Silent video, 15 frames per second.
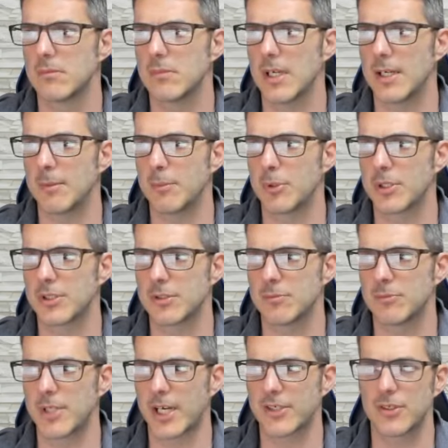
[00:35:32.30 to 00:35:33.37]
and put some
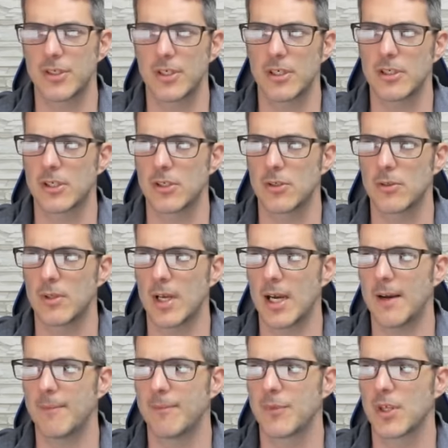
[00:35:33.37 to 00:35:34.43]
text in here, you could do
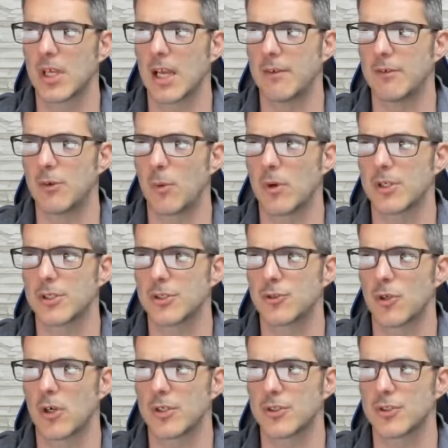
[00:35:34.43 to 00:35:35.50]
that. If you wanted to
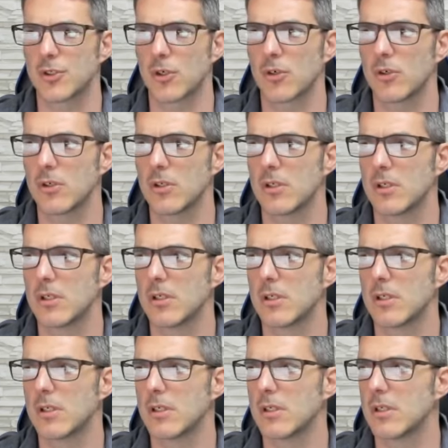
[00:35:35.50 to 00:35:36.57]
draw a circle,
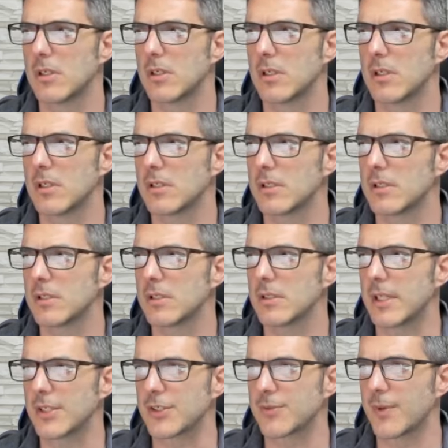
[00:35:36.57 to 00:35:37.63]

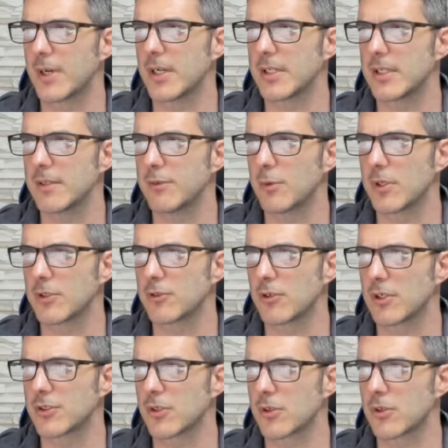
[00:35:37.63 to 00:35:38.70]
that's fine. If you want to draw a
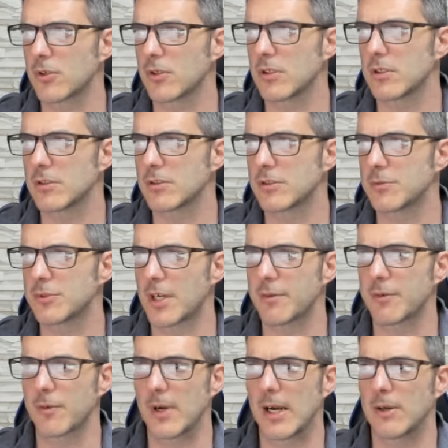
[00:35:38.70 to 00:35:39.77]
circle, some stuff
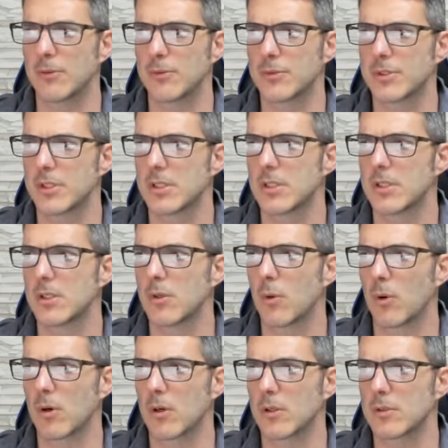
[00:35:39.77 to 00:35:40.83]
around,
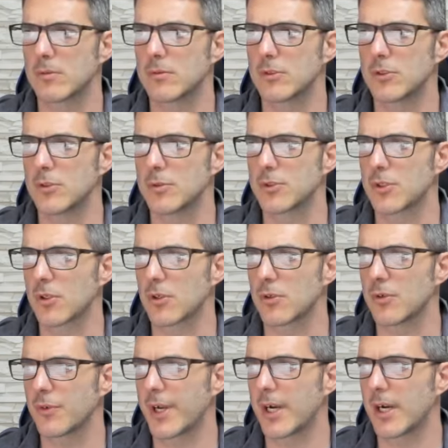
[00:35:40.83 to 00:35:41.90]
or do a
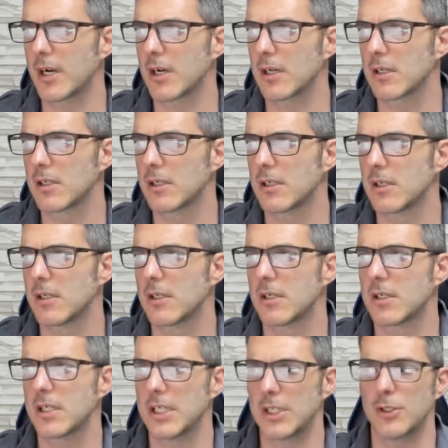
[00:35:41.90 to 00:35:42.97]
circle there,
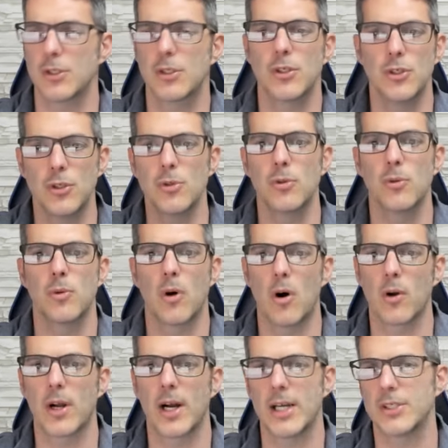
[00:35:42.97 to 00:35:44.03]
you know, you can do all
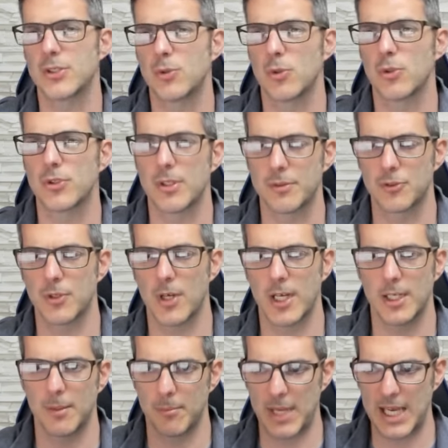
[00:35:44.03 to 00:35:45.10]
kinds of cool stuff to try
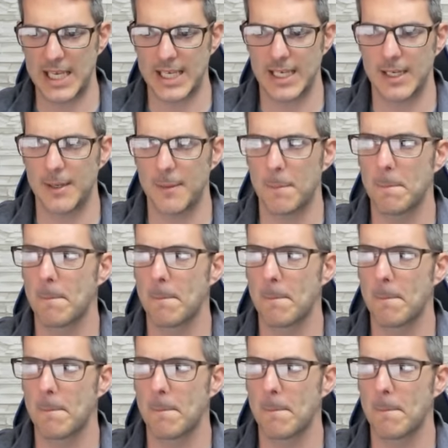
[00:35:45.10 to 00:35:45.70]
to make it